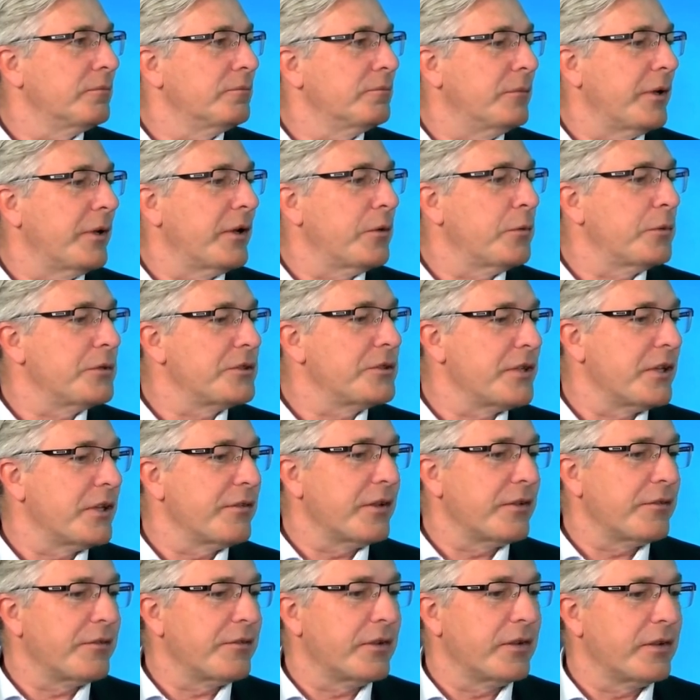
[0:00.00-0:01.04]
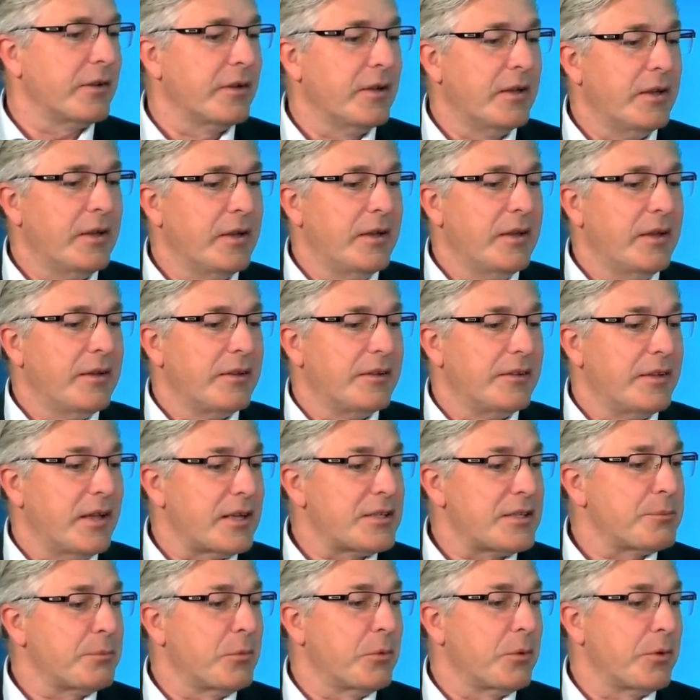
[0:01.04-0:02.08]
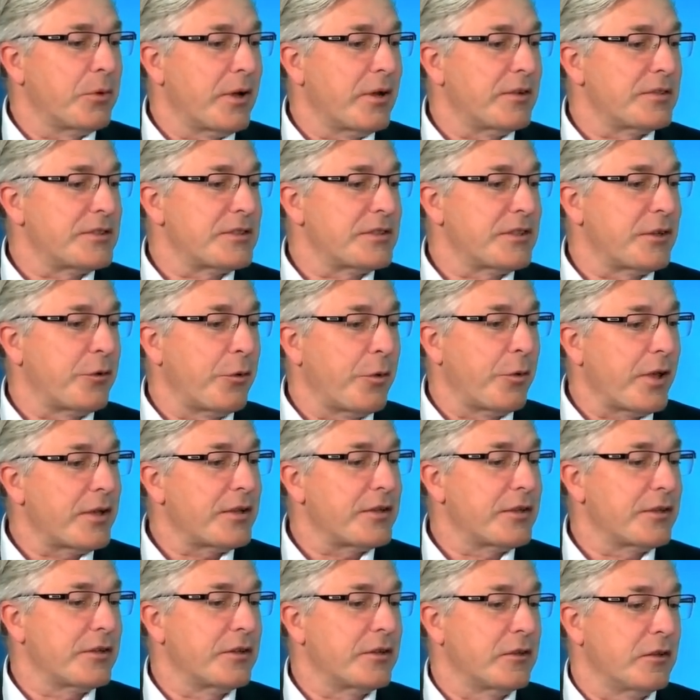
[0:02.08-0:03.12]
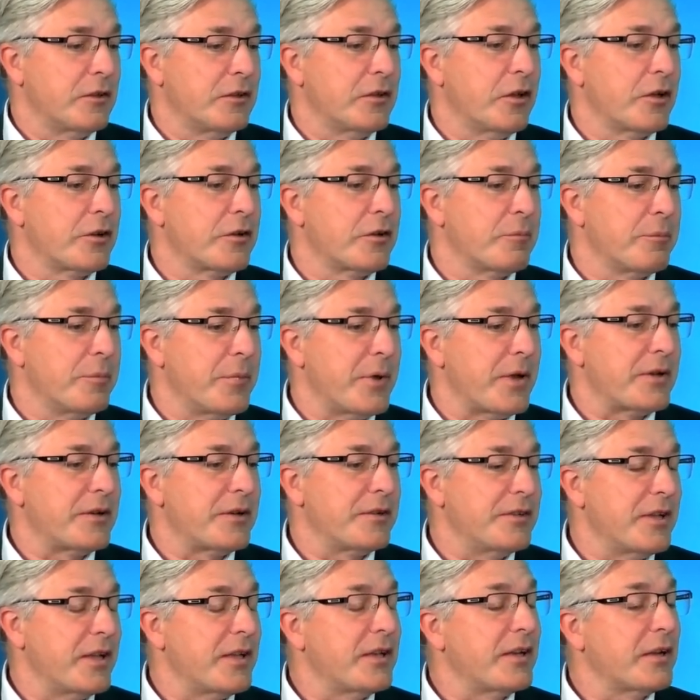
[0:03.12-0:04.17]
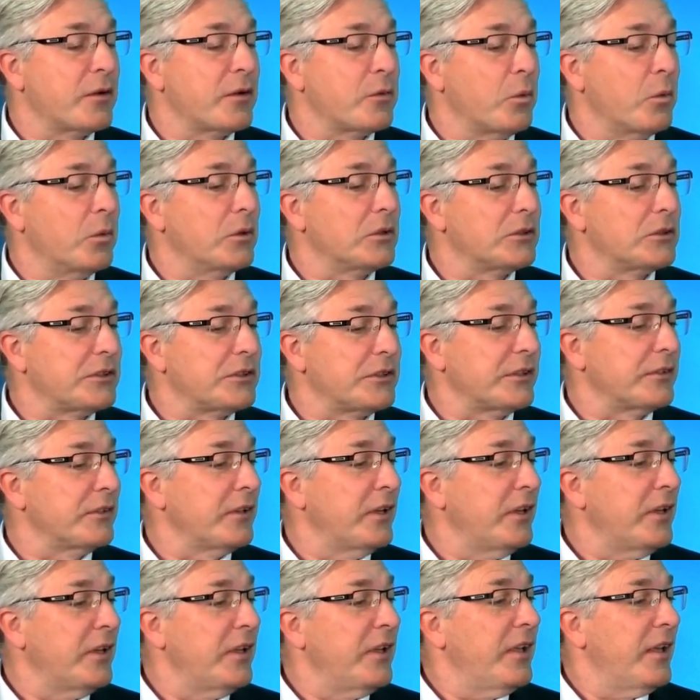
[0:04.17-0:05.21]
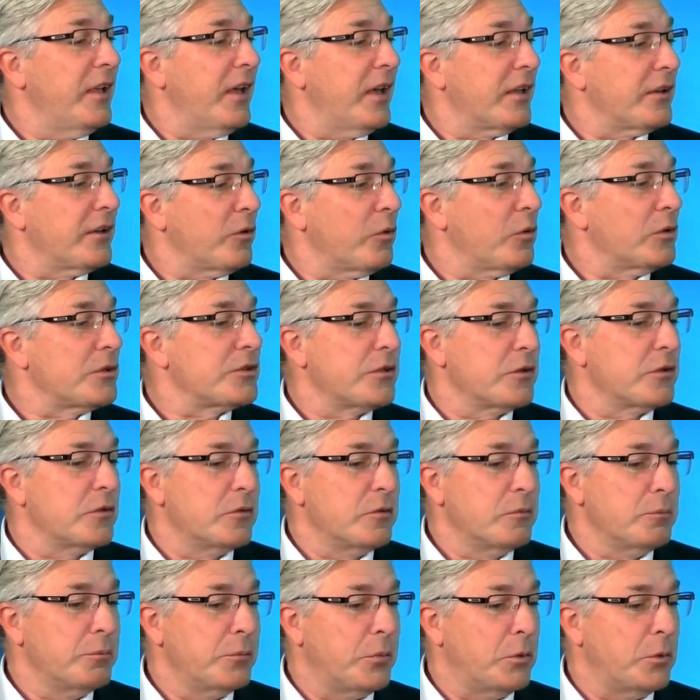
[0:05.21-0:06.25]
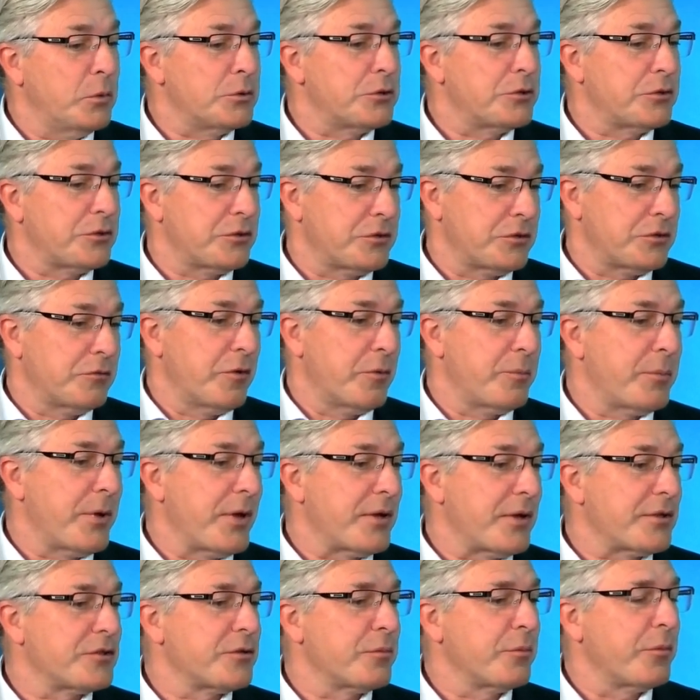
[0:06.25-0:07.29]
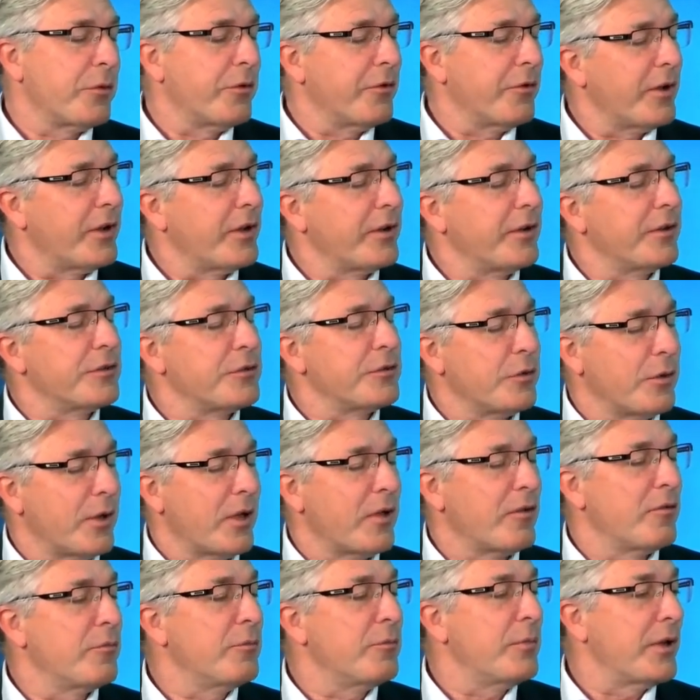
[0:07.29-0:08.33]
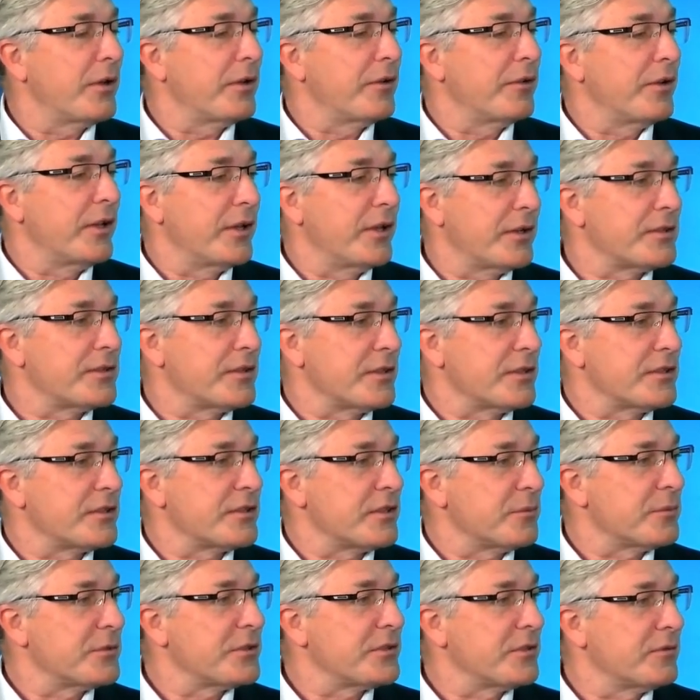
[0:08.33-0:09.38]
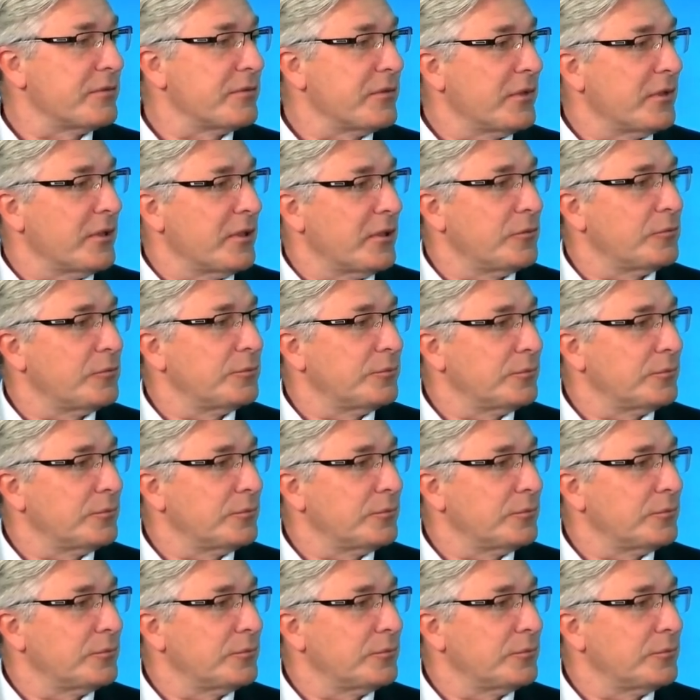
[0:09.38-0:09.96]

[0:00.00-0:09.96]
But I would say that the dashboard has created a lot of better data quality and also pushed the pension providers to have better data systems. Mm-hmm.